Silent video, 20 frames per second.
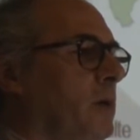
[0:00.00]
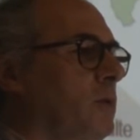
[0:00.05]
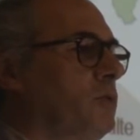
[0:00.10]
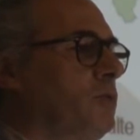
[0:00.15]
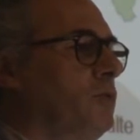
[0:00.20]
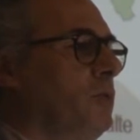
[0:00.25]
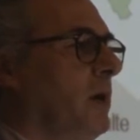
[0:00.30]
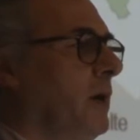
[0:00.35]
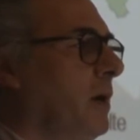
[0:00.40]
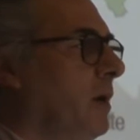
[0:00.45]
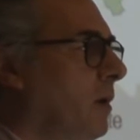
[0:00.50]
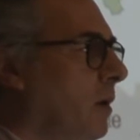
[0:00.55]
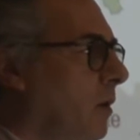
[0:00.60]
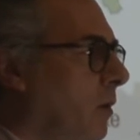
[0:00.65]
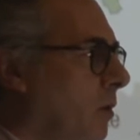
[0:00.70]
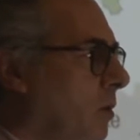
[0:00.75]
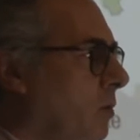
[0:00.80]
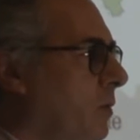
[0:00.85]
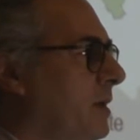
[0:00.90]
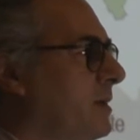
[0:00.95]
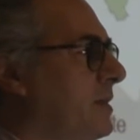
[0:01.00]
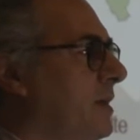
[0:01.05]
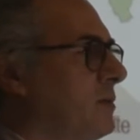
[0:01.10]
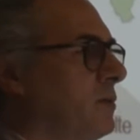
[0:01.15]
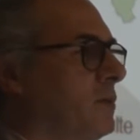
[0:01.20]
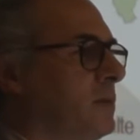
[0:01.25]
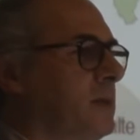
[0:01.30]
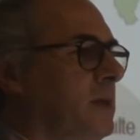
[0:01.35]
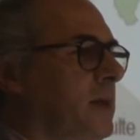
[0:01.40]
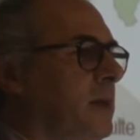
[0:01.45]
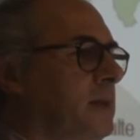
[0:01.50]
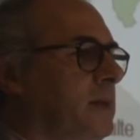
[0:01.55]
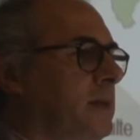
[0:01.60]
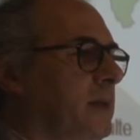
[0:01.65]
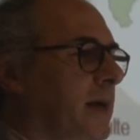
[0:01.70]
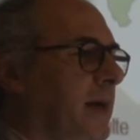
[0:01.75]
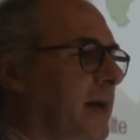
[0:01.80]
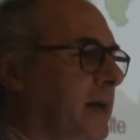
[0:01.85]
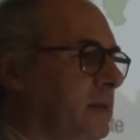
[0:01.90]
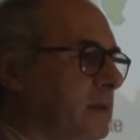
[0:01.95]
to always associate
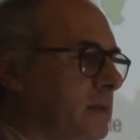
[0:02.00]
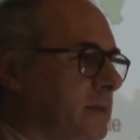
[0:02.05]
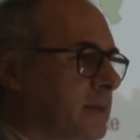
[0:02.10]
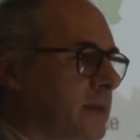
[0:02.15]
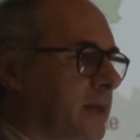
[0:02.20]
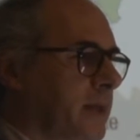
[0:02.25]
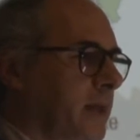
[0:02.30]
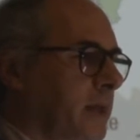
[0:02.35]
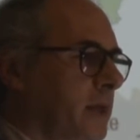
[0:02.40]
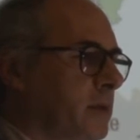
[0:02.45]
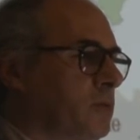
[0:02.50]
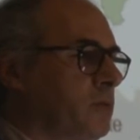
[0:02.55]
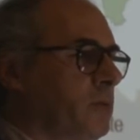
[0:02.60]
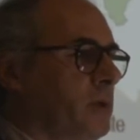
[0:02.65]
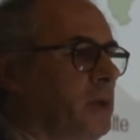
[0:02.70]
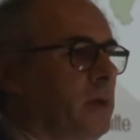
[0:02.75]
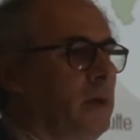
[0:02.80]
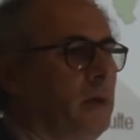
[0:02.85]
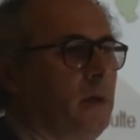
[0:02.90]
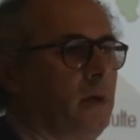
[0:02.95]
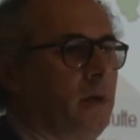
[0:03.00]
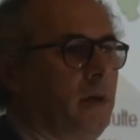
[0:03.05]
adult psychiatry